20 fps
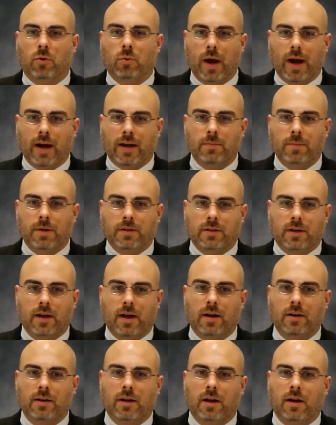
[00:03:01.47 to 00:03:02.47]
direct
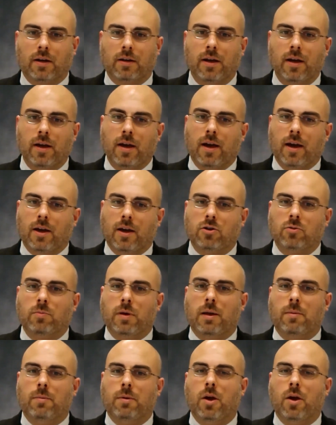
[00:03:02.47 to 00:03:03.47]
misconduct, as you
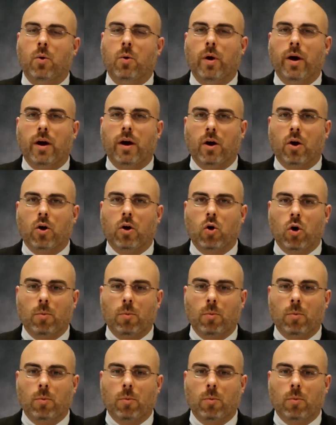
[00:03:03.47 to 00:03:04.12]
may be aware,